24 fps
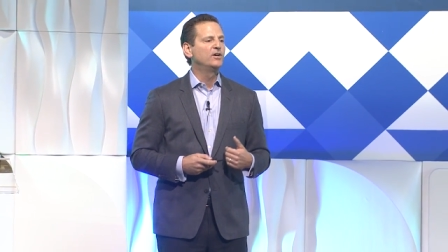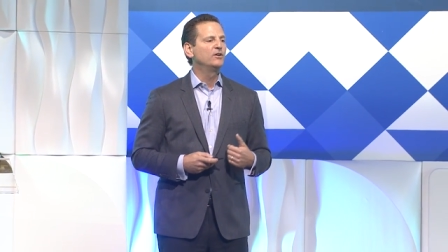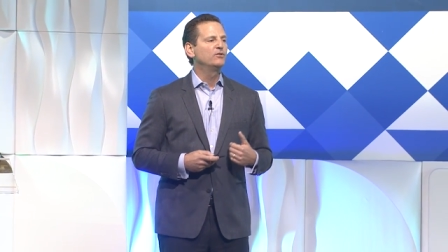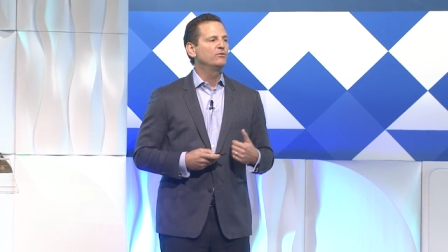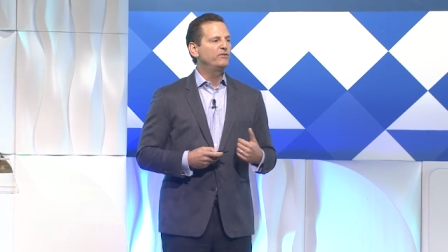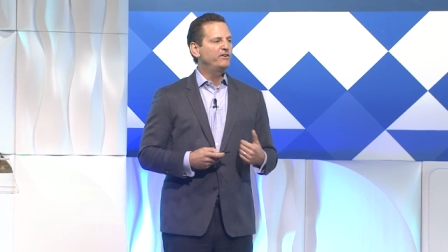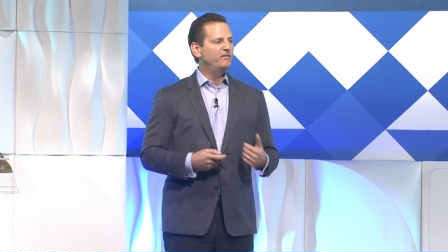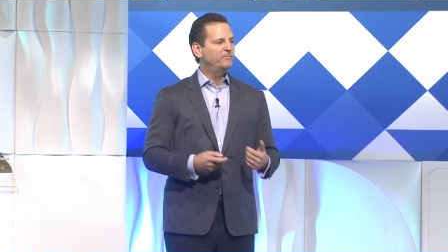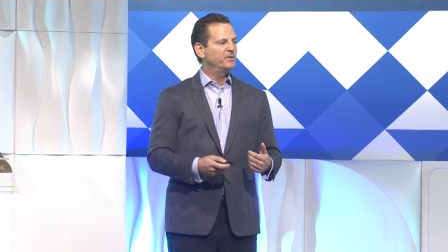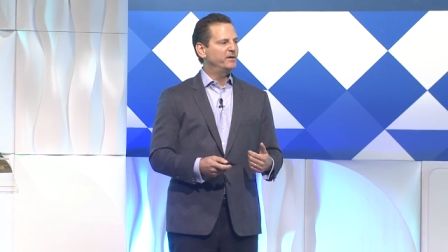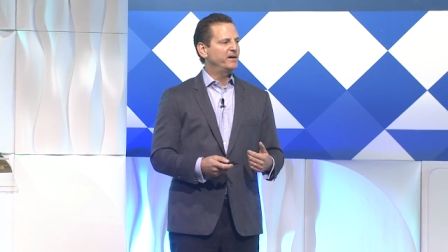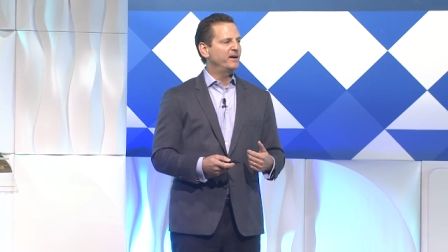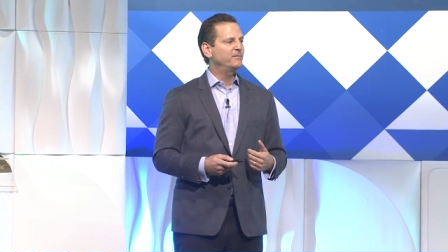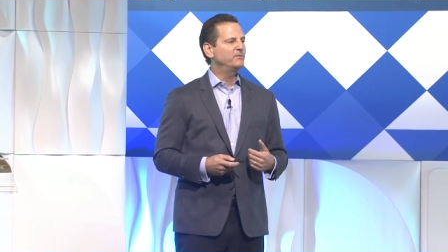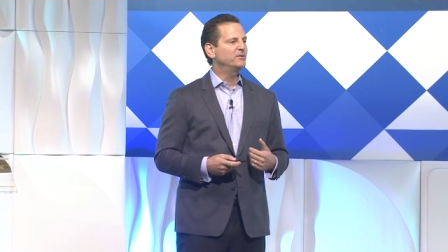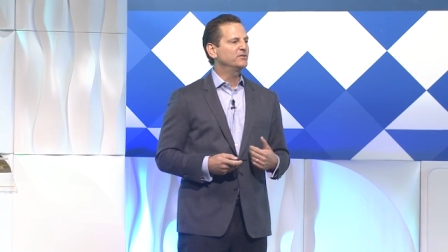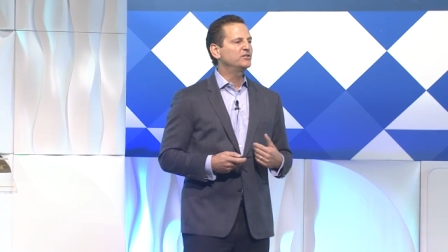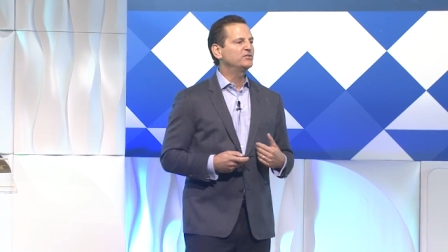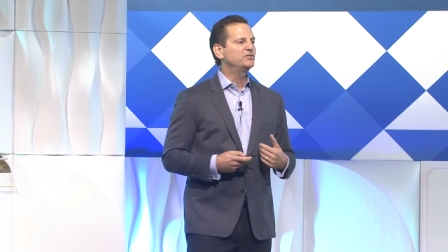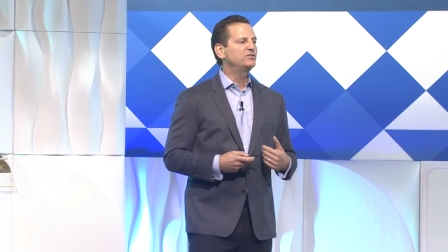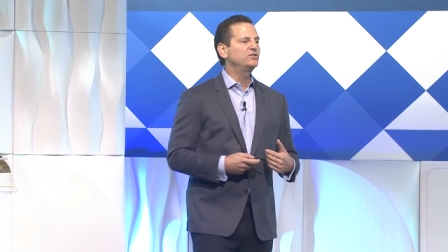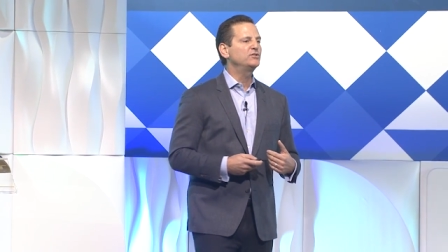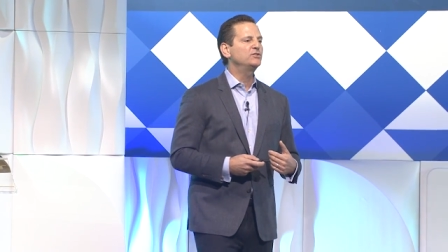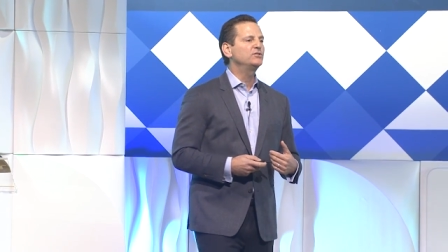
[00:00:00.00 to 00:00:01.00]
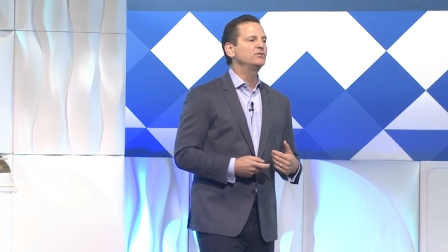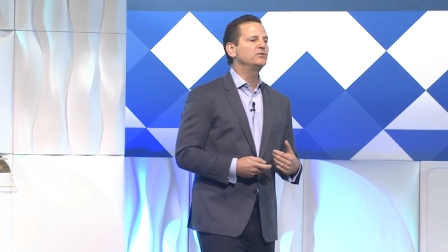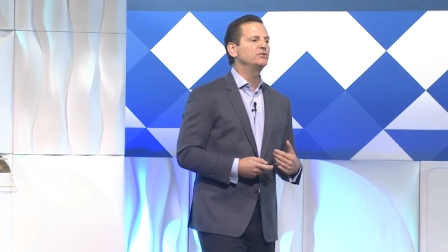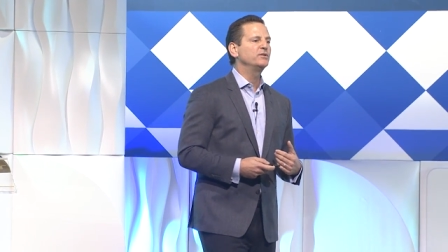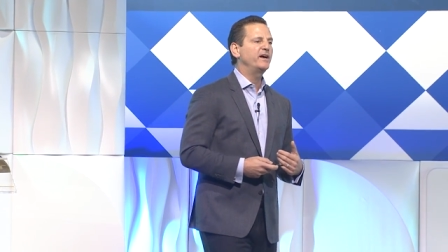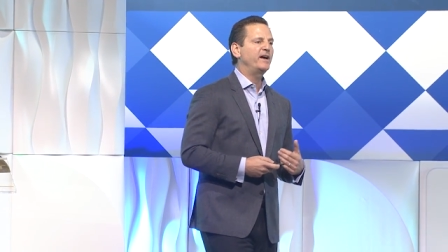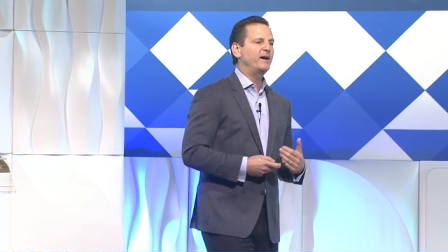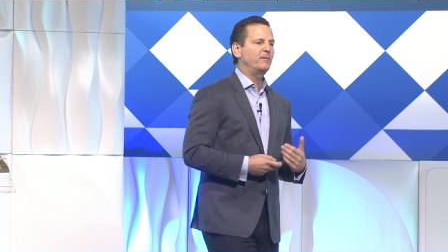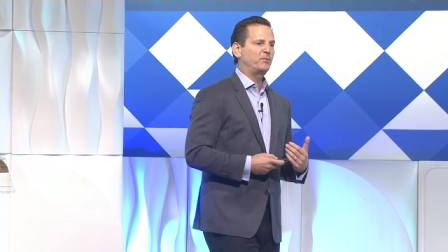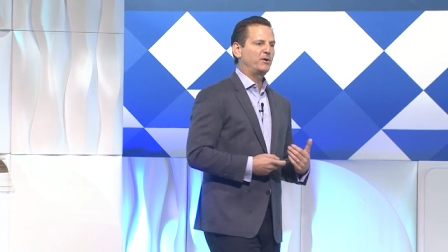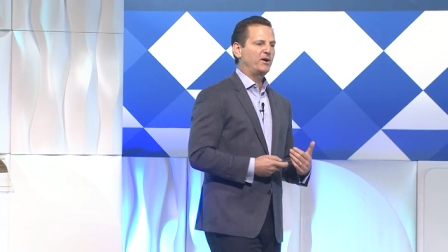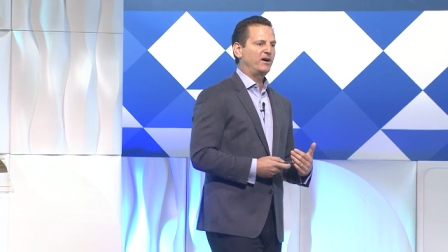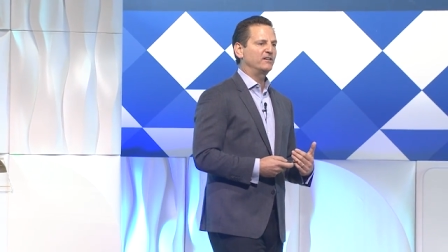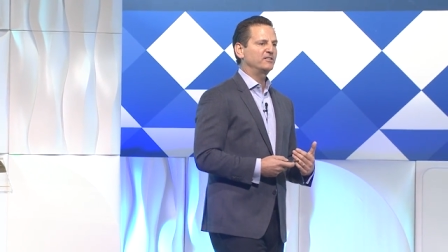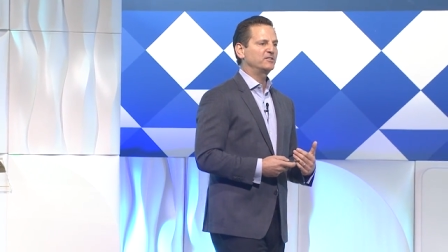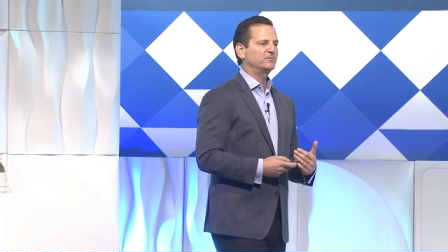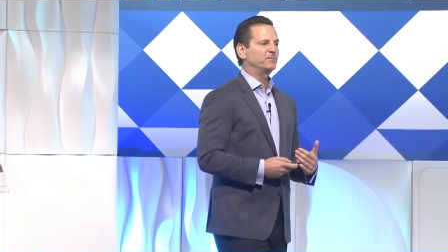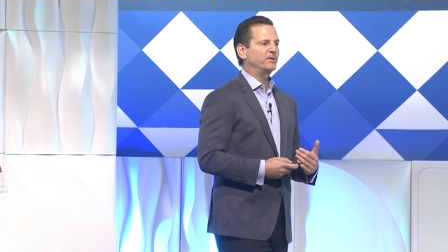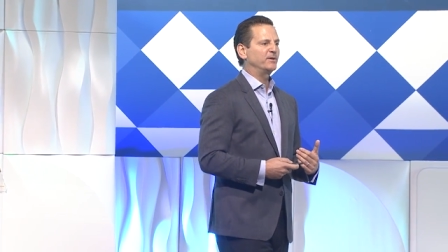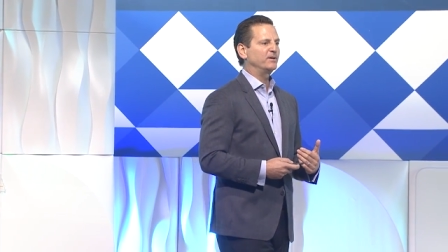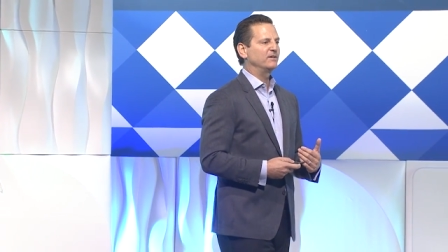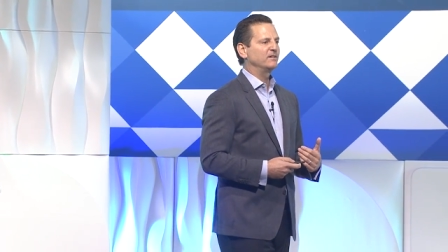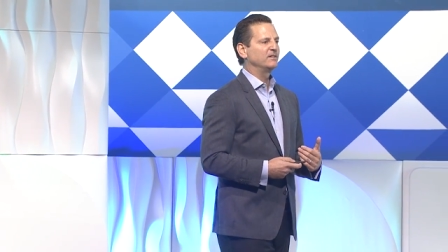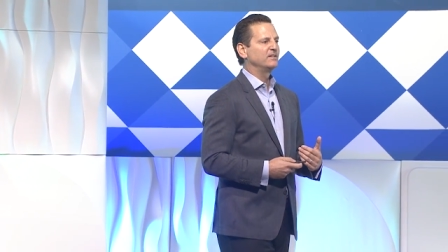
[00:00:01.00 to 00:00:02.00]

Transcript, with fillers: we've been able to do at Prosper,